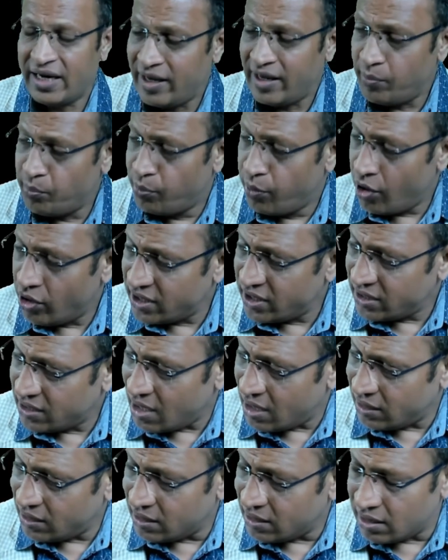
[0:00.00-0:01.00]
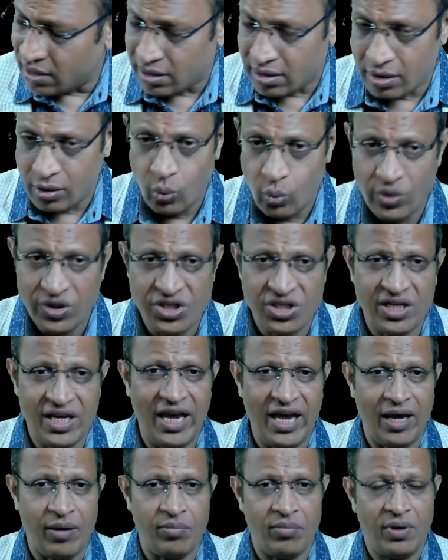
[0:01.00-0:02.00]
important article which
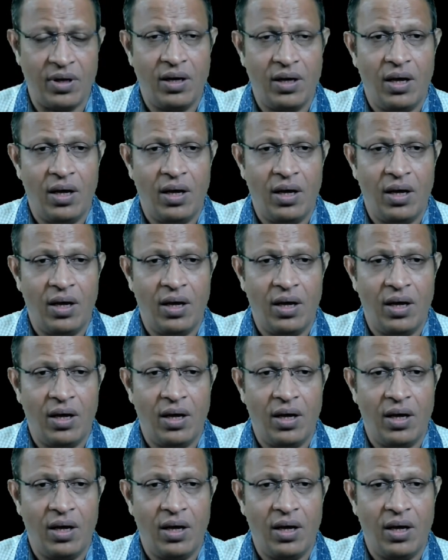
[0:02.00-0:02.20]
came